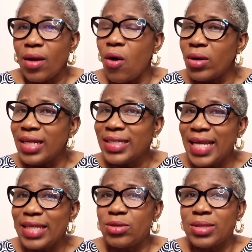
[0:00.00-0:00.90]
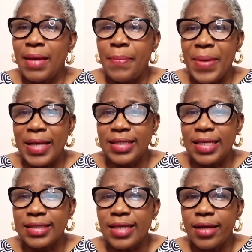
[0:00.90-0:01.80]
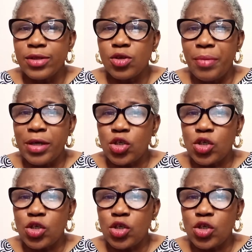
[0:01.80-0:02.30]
on a day-to-day basis to make